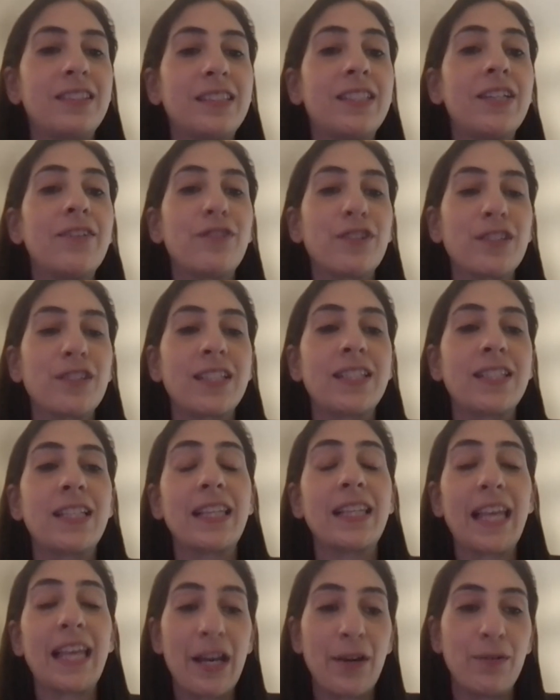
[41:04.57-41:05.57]
differences
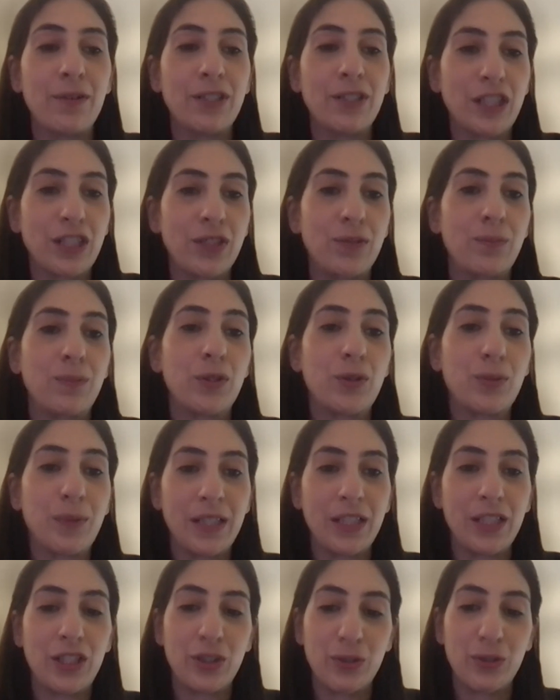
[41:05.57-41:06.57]
in languages
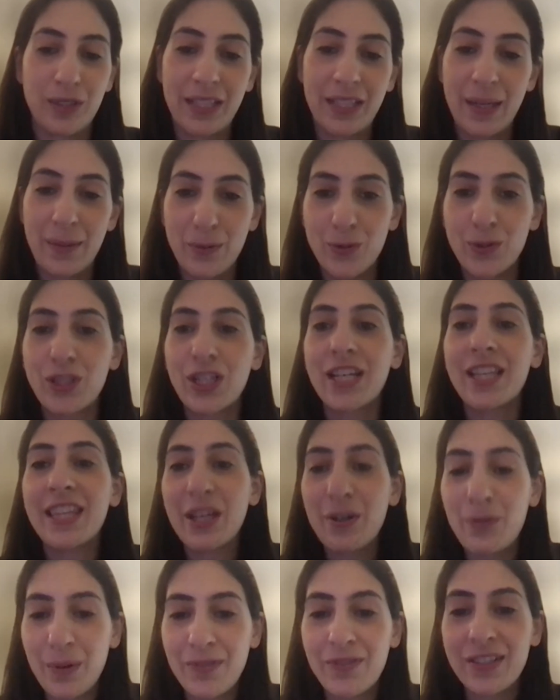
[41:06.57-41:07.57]
between the two teams, which I
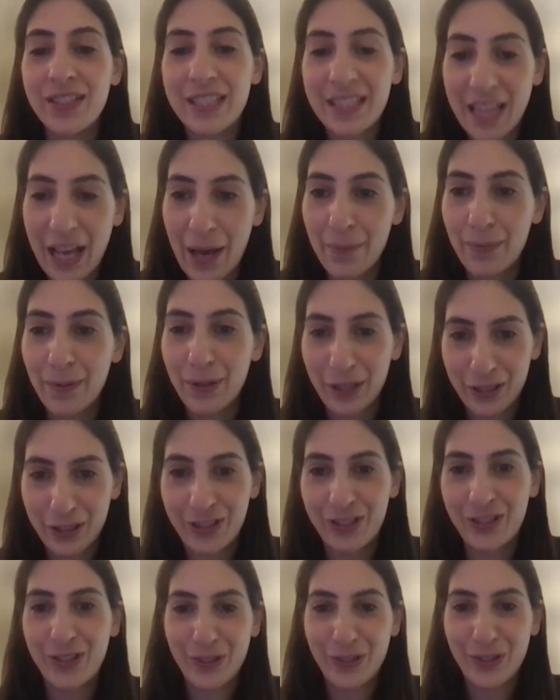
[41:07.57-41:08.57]
think we've
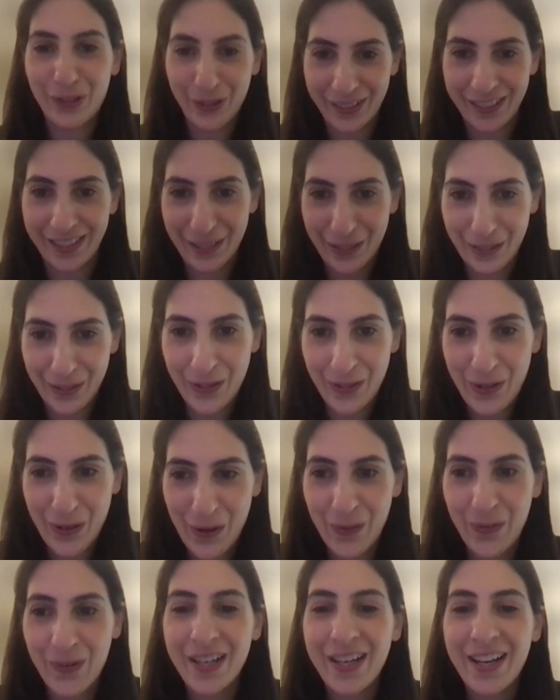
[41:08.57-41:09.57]
established, certainly,
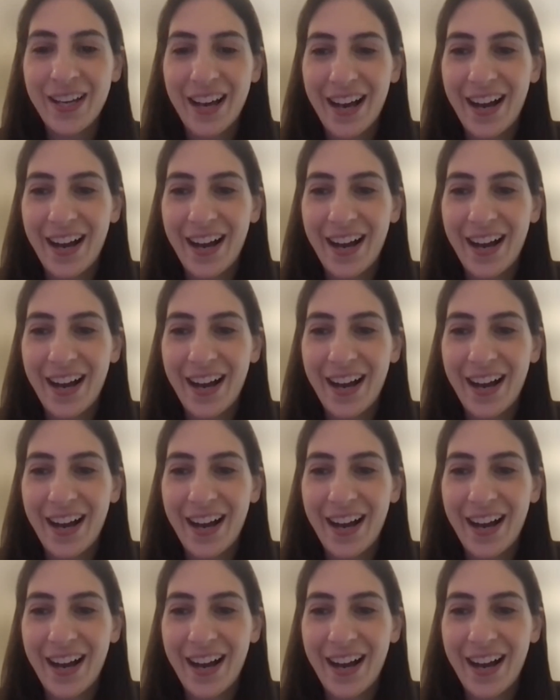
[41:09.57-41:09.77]
that there